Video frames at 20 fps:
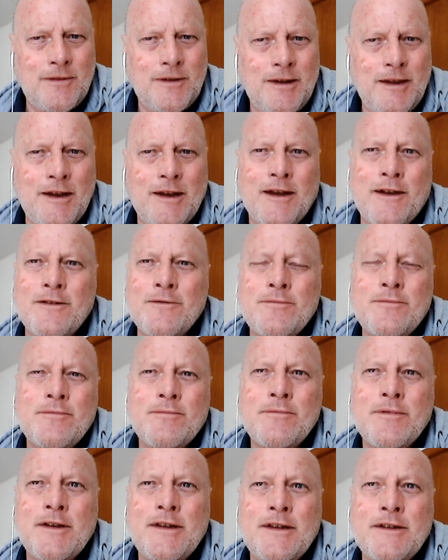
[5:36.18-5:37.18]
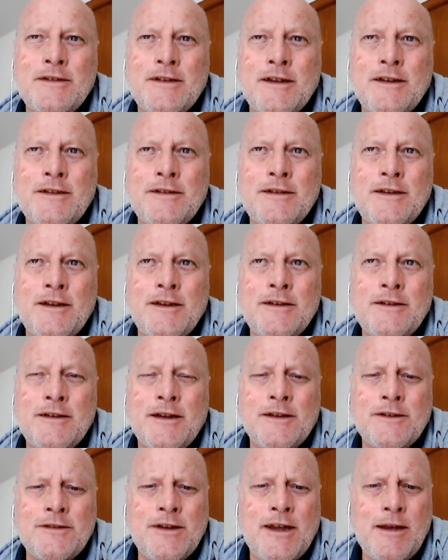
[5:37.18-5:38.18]
You know, it
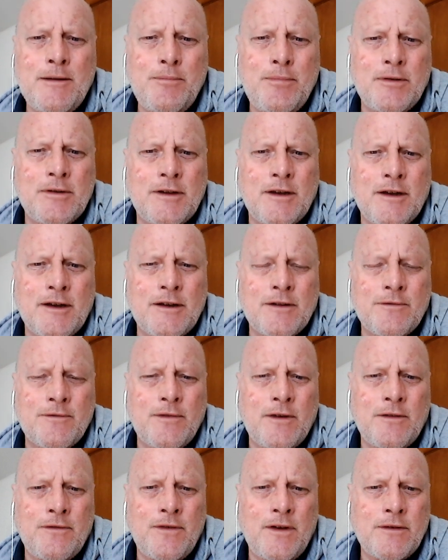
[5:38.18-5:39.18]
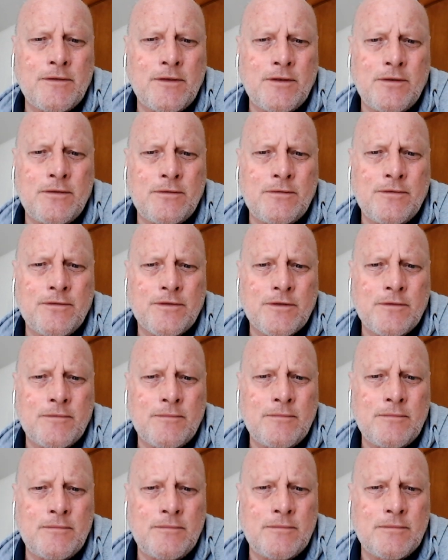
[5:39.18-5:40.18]
does happen. I had a phone call
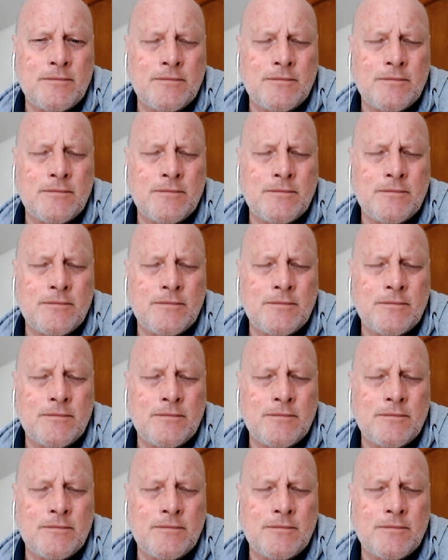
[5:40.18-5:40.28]
from